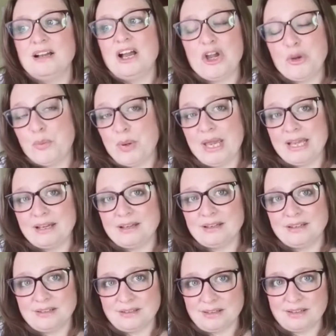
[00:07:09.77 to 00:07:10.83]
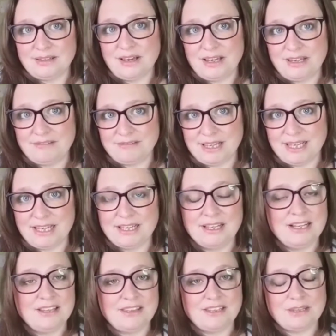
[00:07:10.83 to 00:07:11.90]
hoping naively
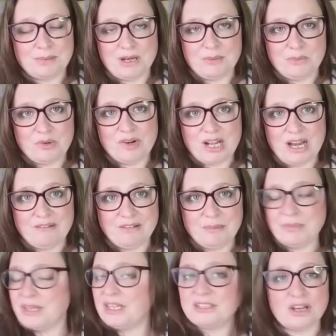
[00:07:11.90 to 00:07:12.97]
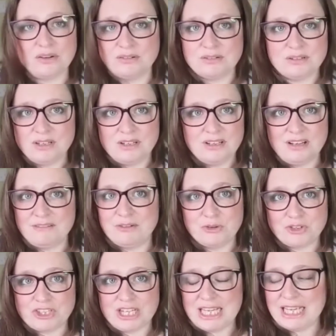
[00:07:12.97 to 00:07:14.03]
that the plant will recover, but they don't.
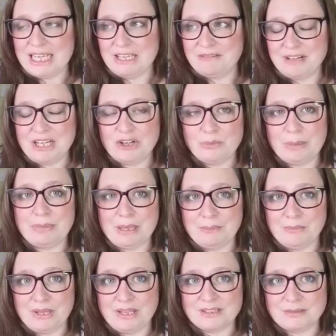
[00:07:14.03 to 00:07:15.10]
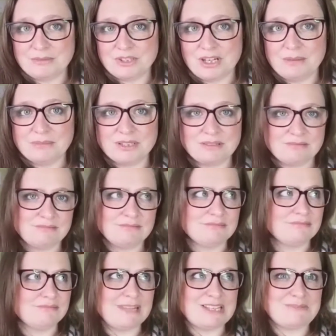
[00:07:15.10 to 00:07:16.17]
Unfortunately, you've really got to be blunt with it sometimes.
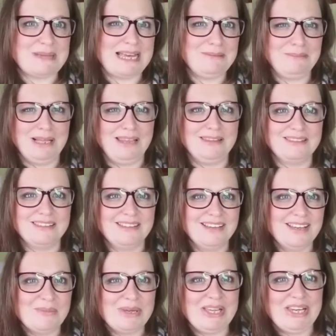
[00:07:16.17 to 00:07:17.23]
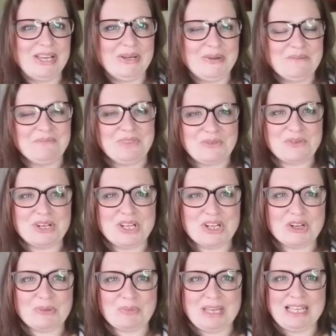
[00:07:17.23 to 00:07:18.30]
That's bad, blunt. But you've really
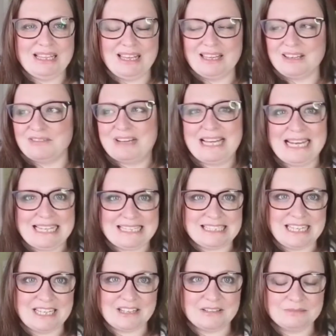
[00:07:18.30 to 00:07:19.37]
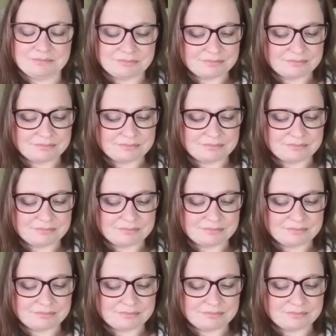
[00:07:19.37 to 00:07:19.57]
got to be like realistic.